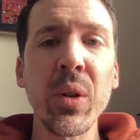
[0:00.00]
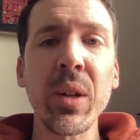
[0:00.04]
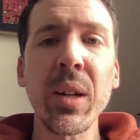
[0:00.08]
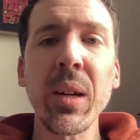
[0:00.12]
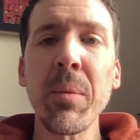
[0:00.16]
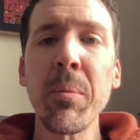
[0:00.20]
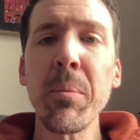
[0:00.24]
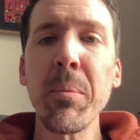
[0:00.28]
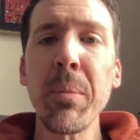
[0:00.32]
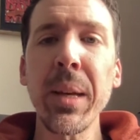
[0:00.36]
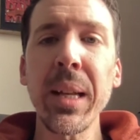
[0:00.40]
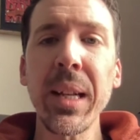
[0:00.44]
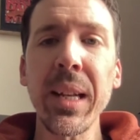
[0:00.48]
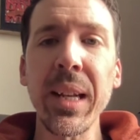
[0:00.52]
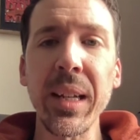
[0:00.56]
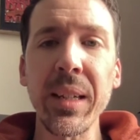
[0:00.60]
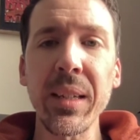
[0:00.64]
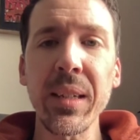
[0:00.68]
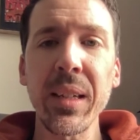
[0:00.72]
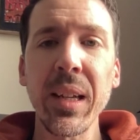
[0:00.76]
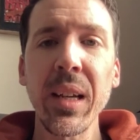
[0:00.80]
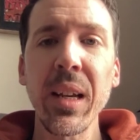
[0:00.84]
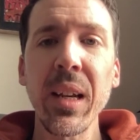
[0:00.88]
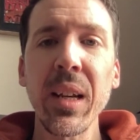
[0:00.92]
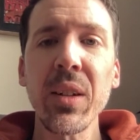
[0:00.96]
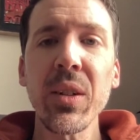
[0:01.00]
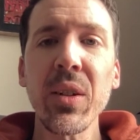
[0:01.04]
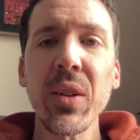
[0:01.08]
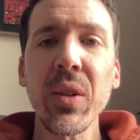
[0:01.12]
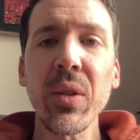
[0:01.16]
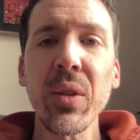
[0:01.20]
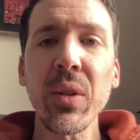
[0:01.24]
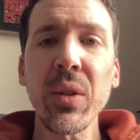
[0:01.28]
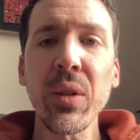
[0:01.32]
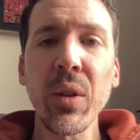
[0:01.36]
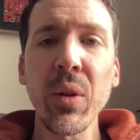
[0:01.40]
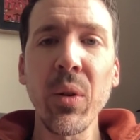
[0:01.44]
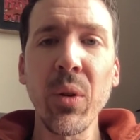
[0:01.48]
commit it to
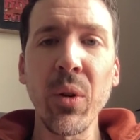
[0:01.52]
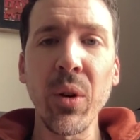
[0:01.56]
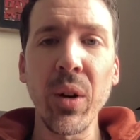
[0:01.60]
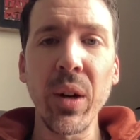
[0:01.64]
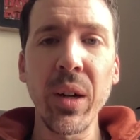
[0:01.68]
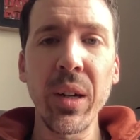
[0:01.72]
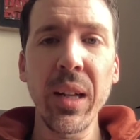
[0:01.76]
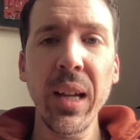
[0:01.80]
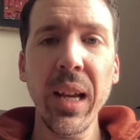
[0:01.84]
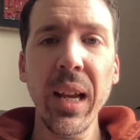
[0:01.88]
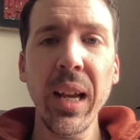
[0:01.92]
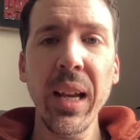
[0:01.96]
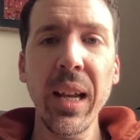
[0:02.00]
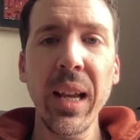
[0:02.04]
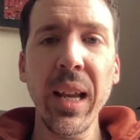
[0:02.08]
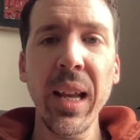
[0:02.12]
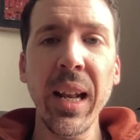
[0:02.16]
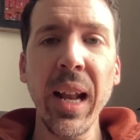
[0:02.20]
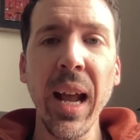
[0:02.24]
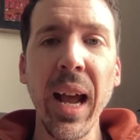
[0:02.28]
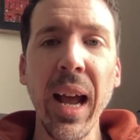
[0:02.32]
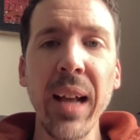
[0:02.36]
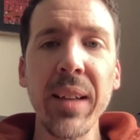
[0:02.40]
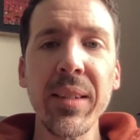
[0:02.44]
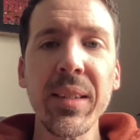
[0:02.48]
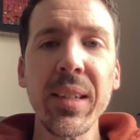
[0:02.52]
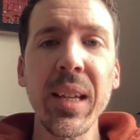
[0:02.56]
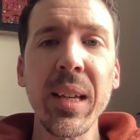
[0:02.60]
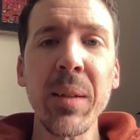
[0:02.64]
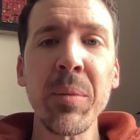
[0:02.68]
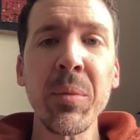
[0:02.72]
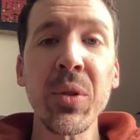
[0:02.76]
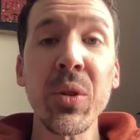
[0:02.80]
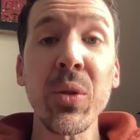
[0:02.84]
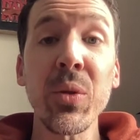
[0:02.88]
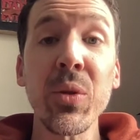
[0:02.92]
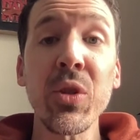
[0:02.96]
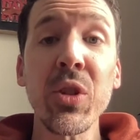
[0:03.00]
the Lord and ask Him
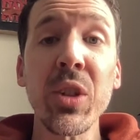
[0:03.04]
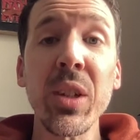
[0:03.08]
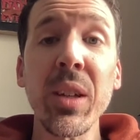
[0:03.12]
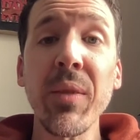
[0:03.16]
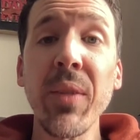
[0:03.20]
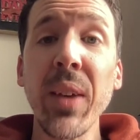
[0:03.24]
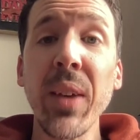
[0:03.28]
to achieve